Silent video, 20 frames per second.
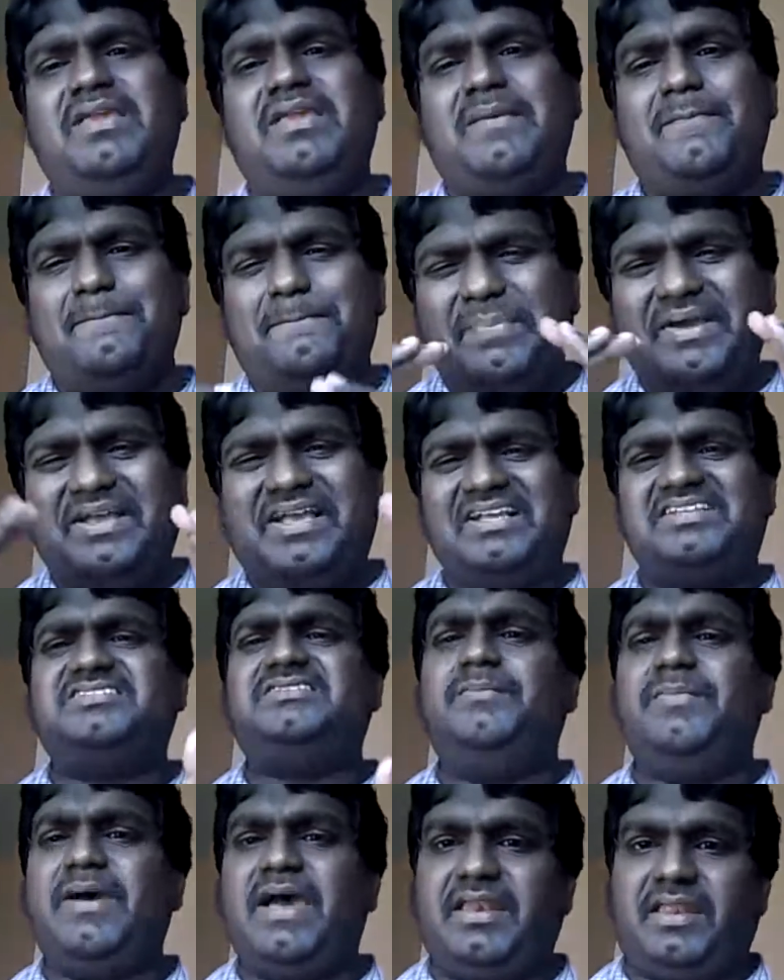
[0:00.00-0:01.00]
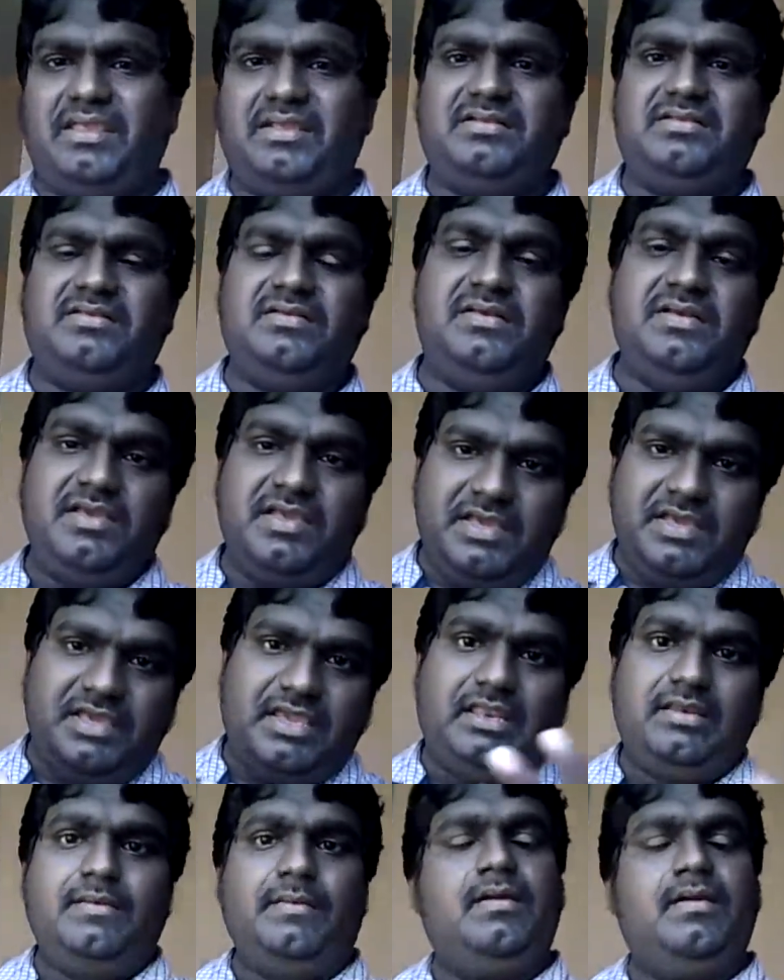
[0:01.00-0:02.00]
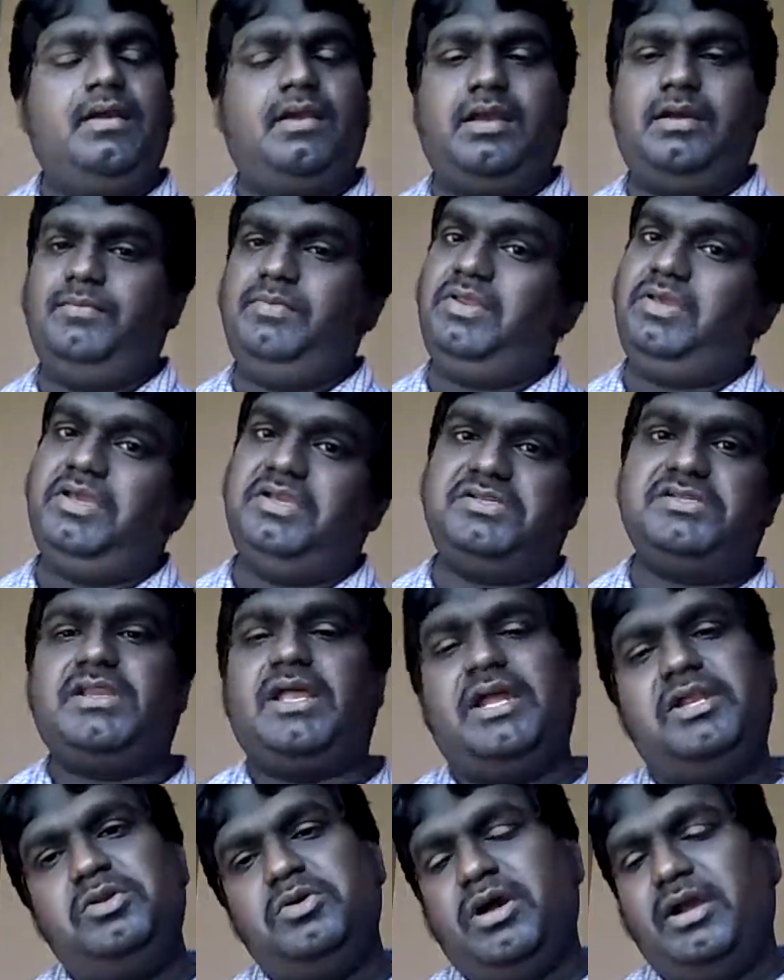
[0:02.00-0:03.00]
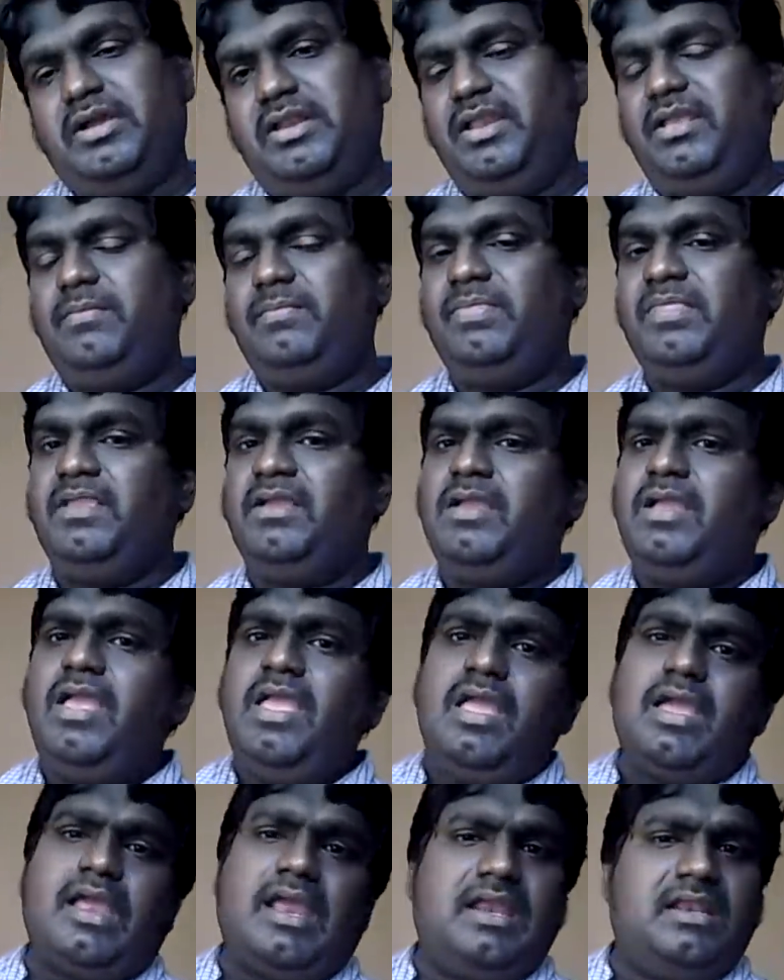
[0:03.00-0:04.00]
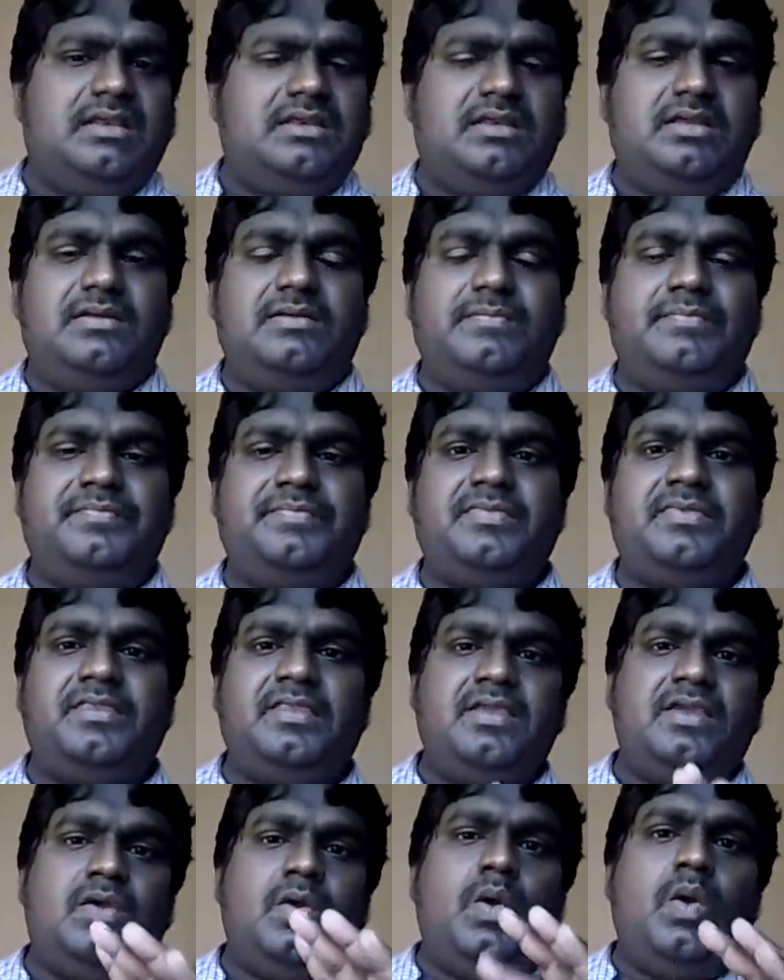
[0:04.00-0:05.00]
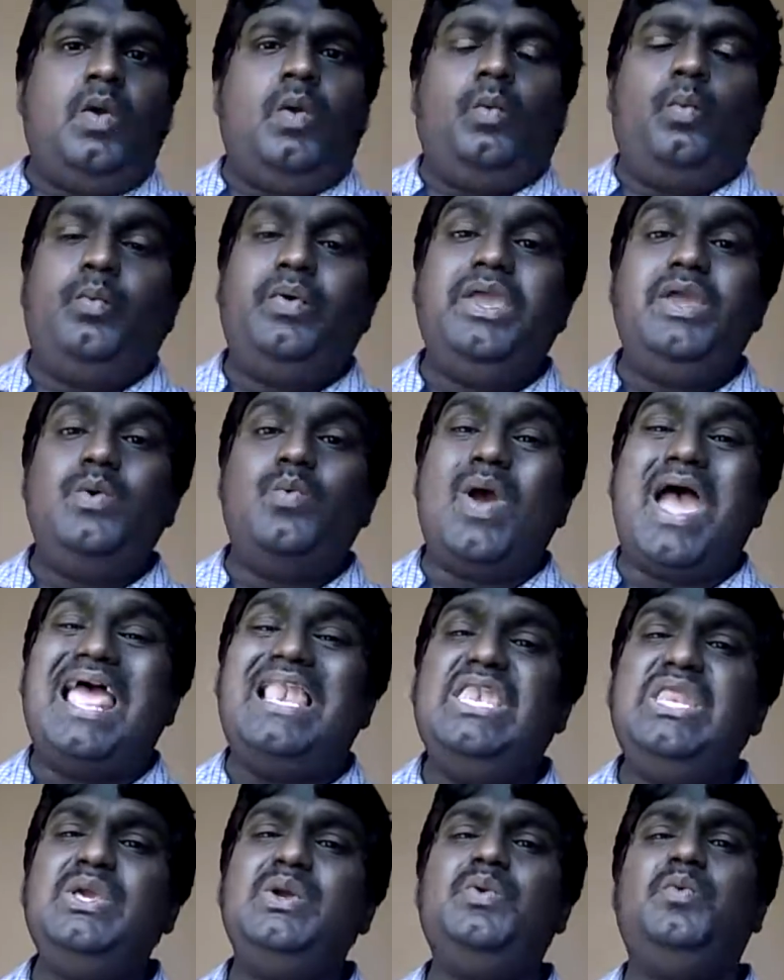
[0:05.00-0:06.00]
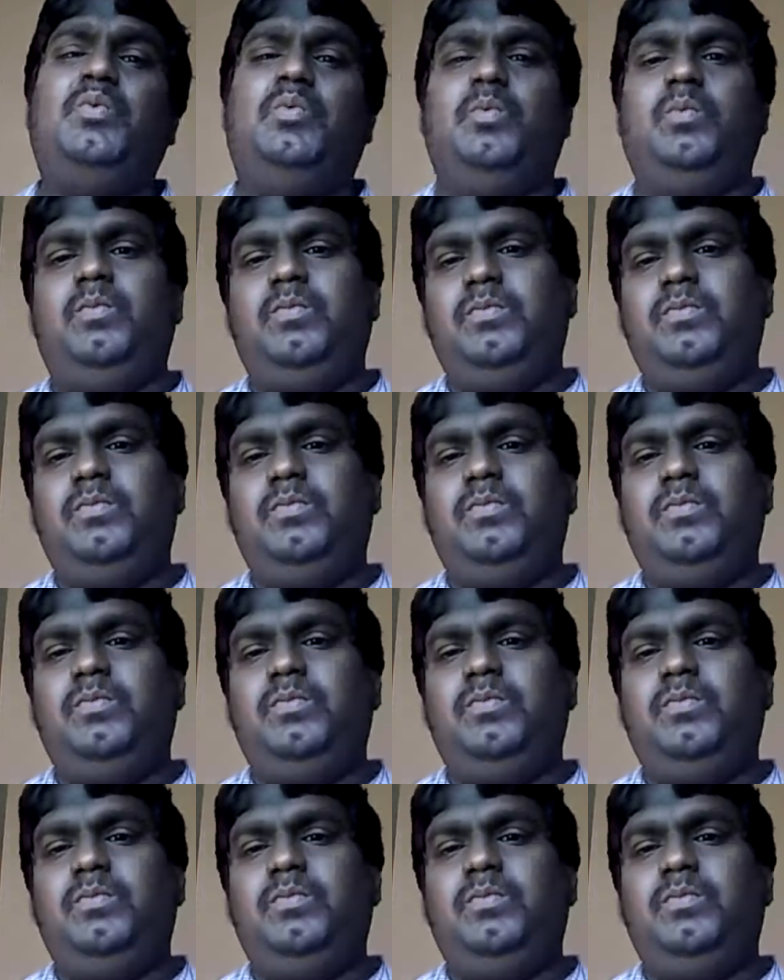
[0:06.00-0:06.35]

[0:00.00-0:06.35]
a biggest barrier in communication. I do agree, and we value